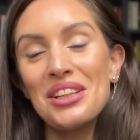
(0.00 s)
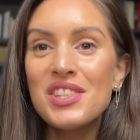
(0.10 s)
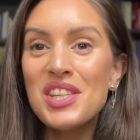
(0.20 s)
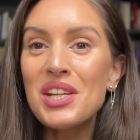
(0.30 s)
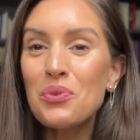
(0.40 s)

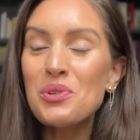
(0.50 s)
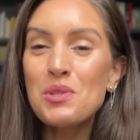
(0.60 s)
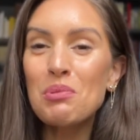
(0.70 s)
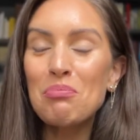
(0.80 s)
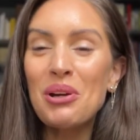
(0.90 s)
Dinner was
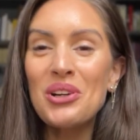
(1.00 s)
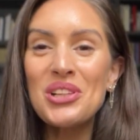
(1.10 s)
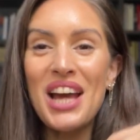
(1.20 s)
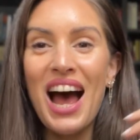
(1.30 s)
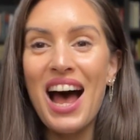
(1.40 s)
prepared
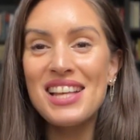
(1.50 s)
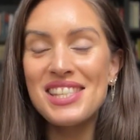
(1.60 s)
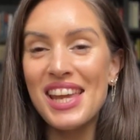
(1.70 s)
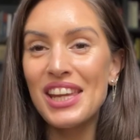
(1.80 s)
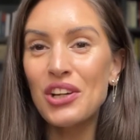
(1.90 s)
as
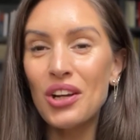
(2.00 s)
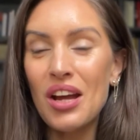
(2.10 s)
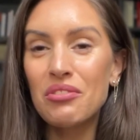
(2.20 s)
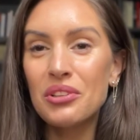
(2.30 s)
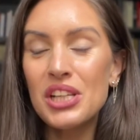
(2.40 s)
a
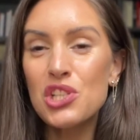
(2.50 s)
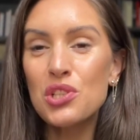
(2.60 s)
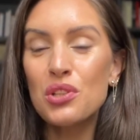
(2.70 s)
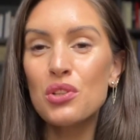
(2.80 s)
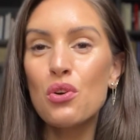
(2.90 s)

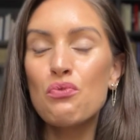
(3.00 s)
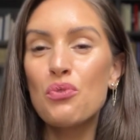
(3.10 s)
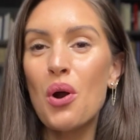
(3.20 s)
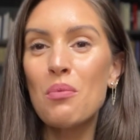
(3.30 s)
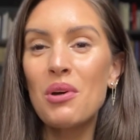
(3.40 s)
collaboration from